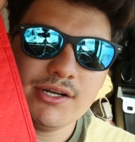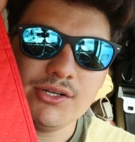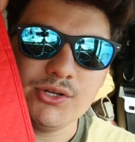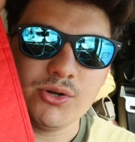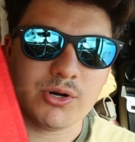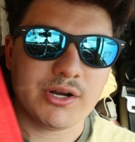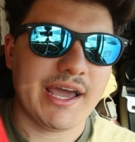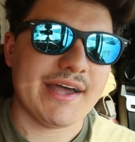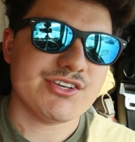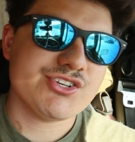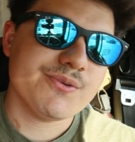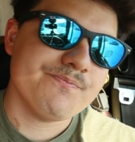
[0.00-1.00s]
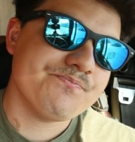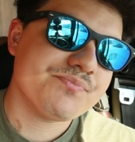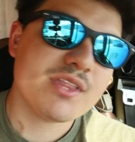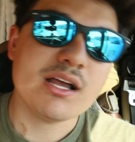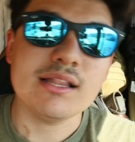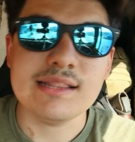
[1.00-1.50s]
do DoorDash.
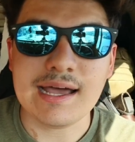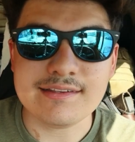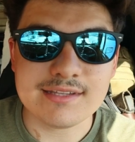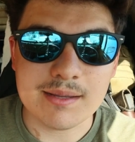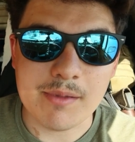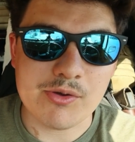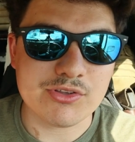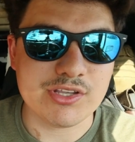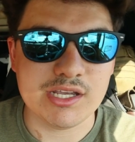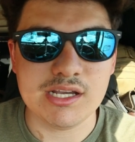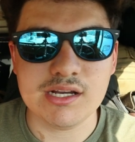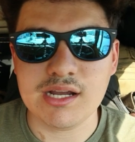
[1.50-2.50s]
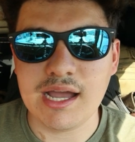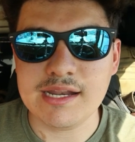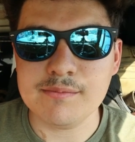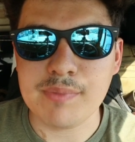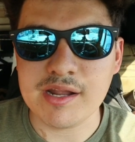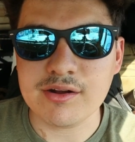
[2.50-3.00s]
Last time I was here, I
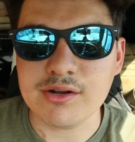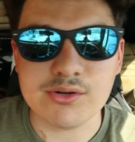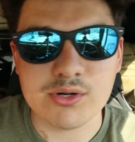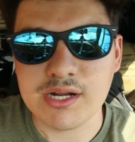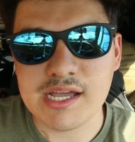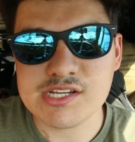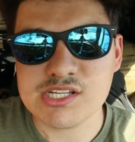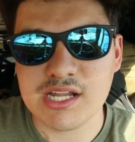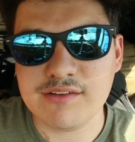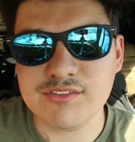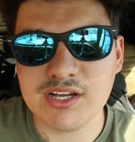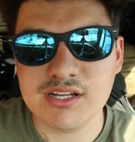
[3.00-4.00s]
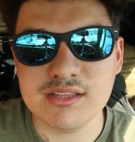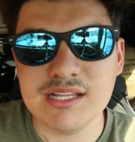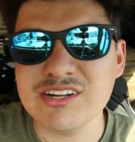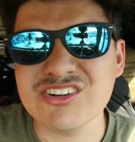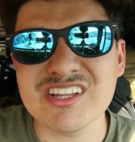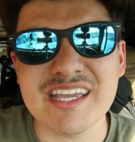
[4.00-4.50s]
did better on DoorDash than I've done
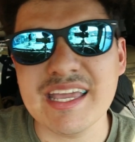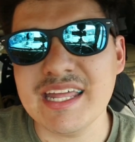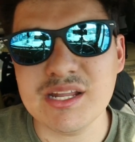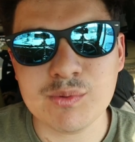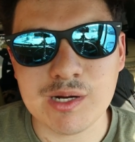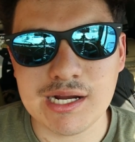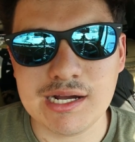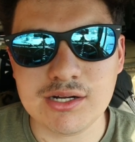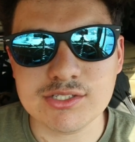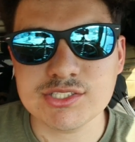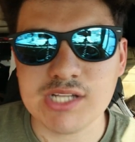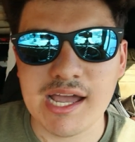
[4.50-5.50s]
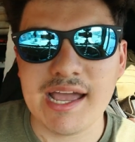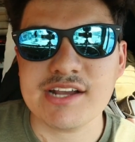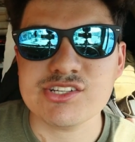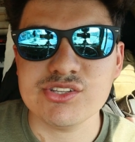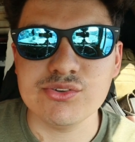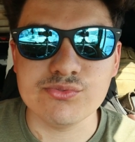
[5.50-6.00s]
literally anywhere else. I
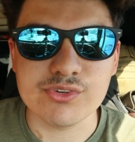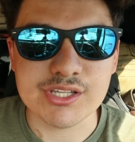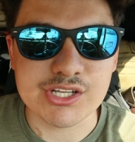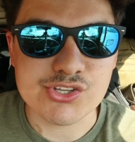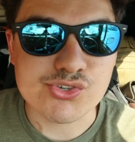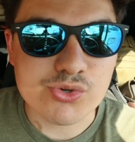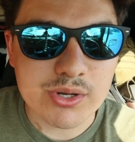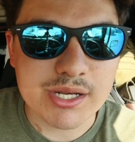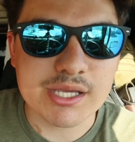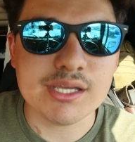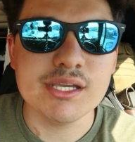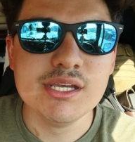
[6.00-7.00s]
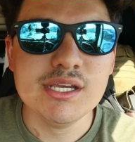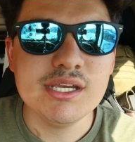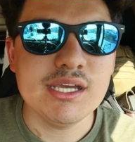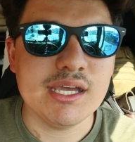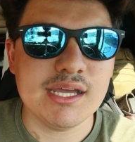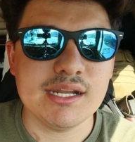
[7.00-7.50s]
actually really enjoyed it
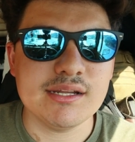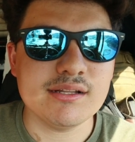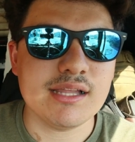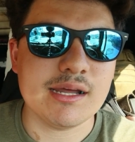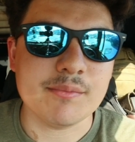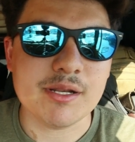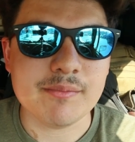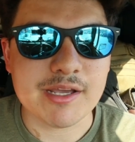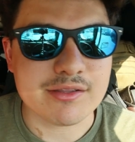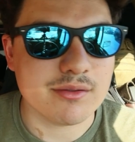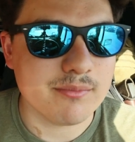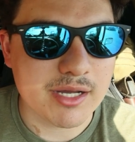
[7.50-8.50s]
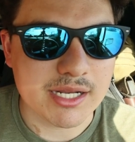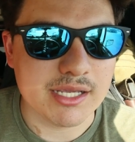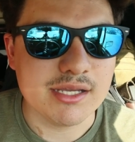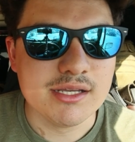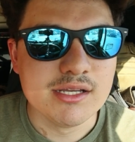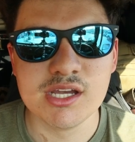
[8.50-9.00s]
and it allowed me to make some
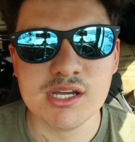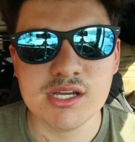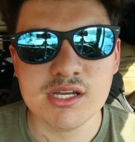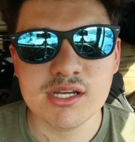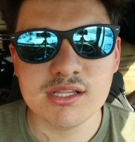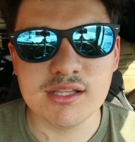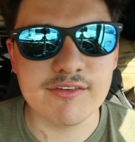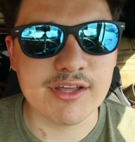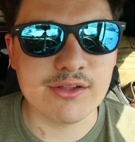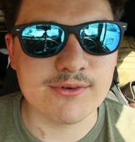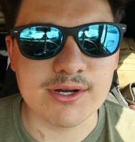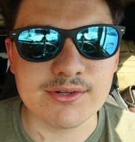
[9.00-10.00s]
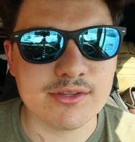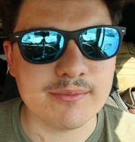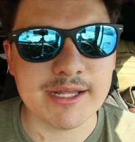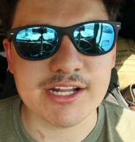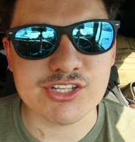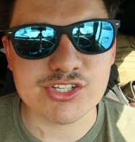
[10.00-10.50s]
money. Living on the road doesn't
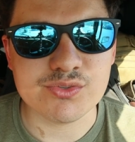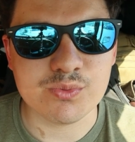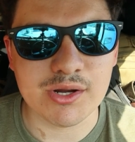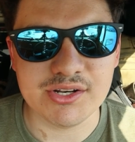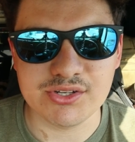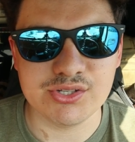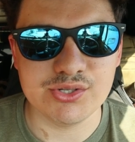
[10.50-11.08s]
mean I just want